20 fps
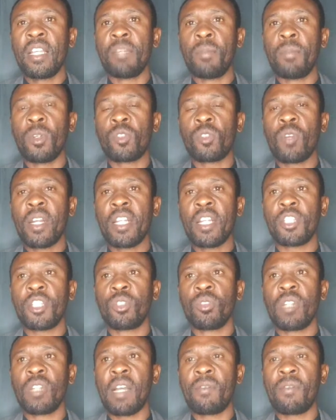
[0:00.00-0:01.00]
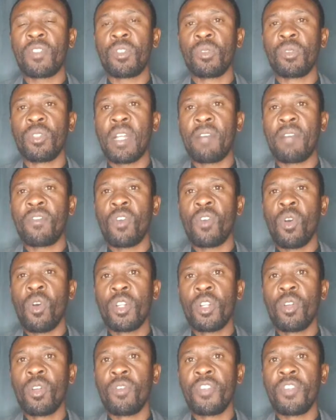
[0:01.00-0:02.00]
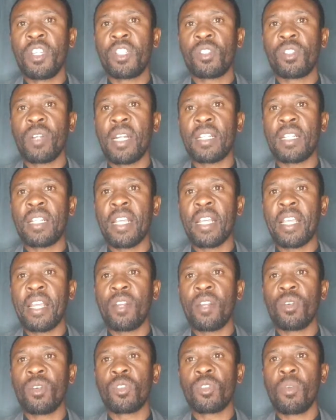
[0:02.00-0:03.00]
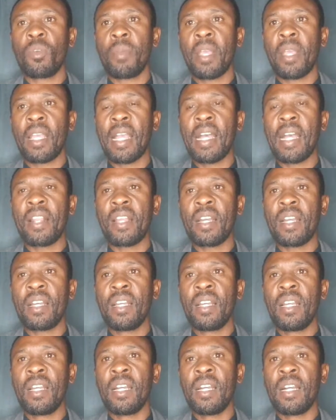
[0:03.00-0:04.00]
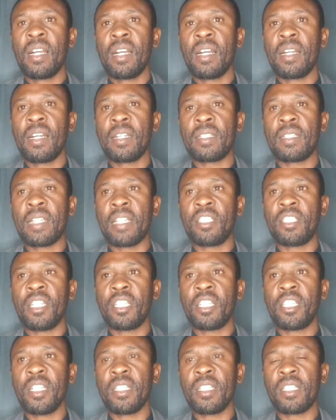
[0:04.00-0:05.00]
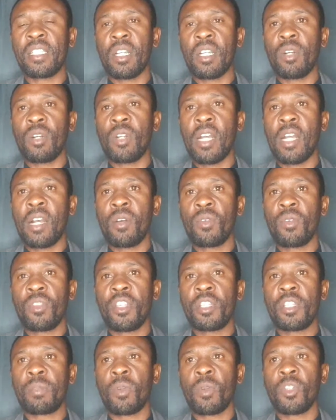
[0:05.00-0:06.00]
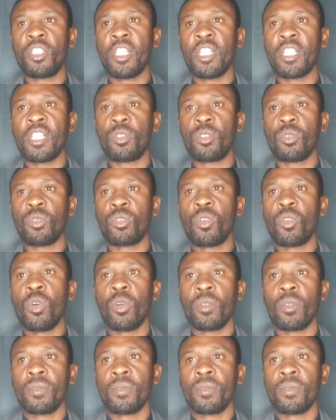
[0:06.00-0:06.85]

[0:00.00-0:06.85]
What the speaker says: Botswana should have hold of it so that they can also make other suggestions on how this project should go.